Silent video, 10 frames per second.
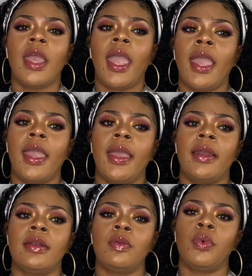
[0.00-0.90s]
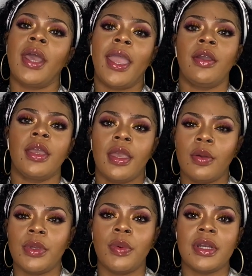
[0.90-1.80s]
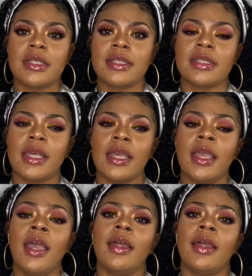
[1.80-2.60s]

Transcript: and what area we wanted to stay.